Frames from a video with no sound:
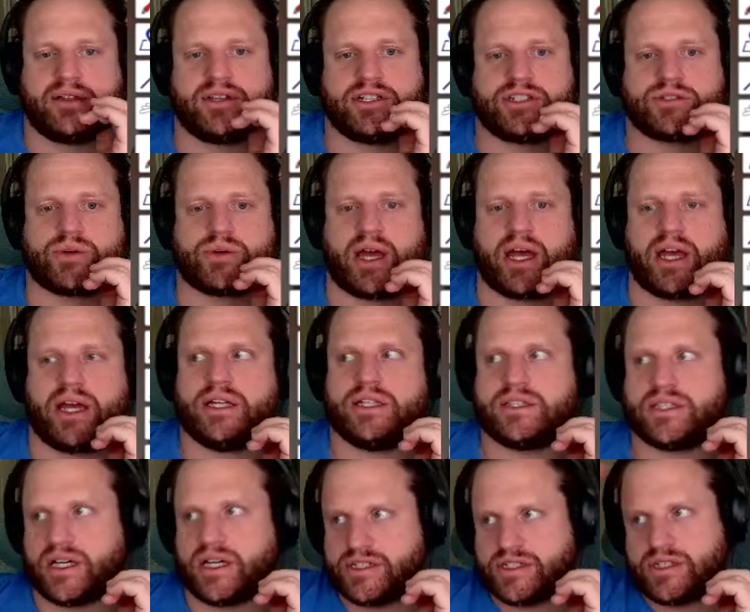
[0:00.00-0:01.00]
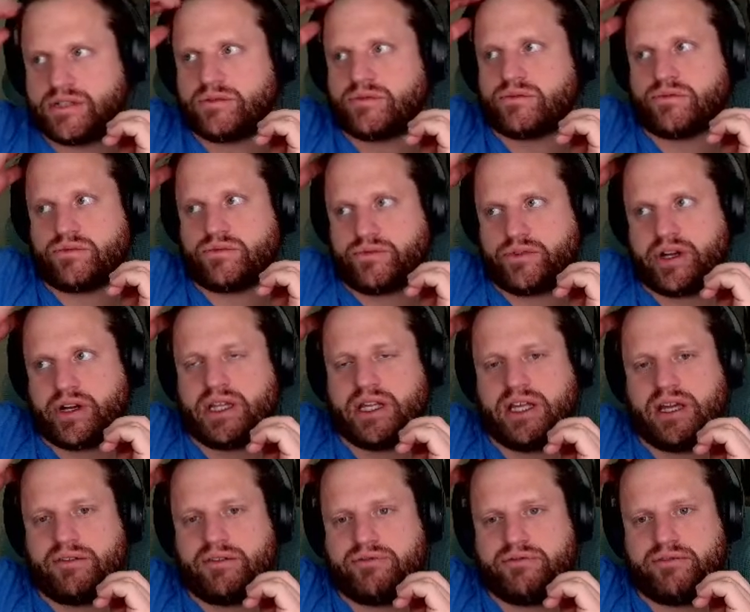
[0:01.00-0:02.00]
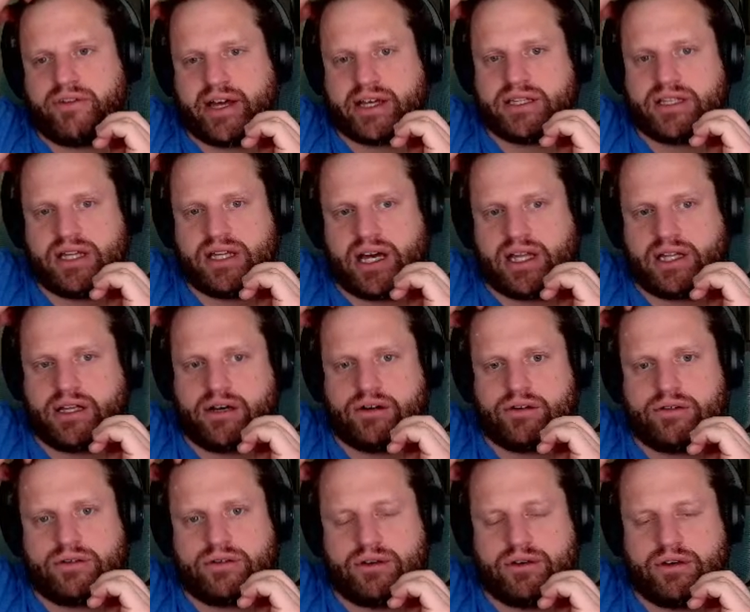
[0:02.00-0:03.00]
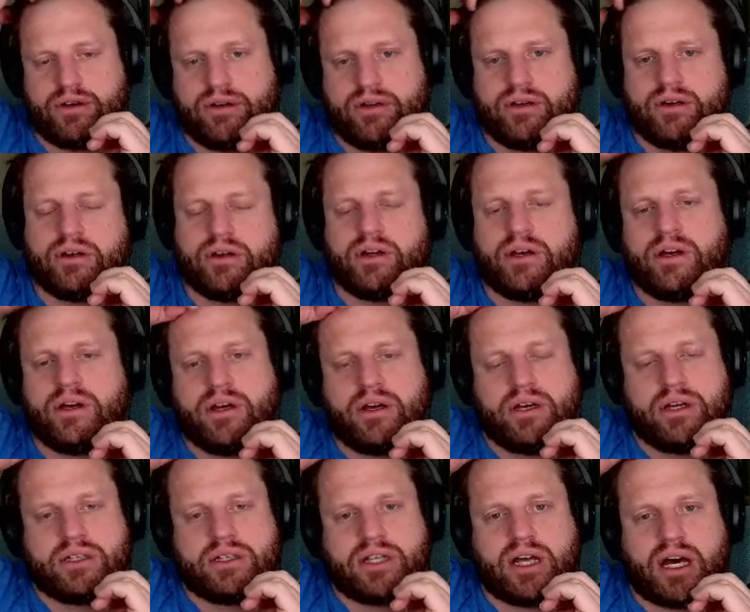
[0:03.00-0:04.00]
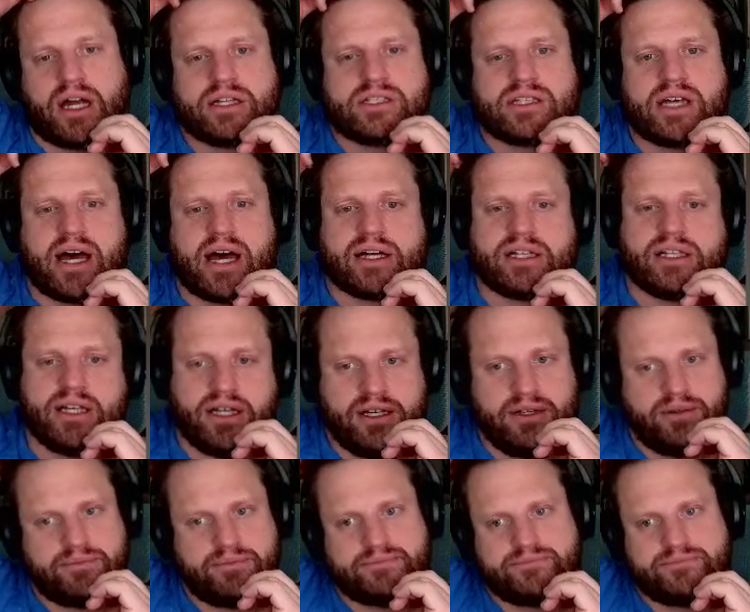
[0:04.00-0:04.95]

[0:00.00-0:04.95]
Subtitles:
this way doesn't really affect yellow. Not exactly.